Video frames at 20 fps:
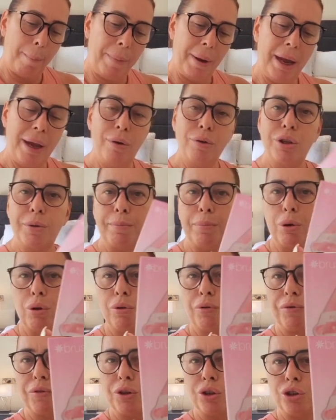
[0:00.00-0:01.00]
Powder
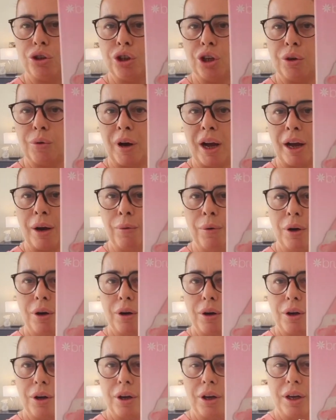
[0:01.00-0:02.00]
Puff Duo.
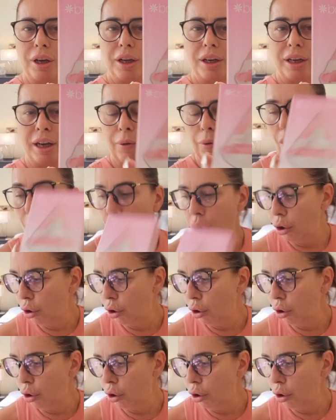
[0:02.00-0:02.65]
Now I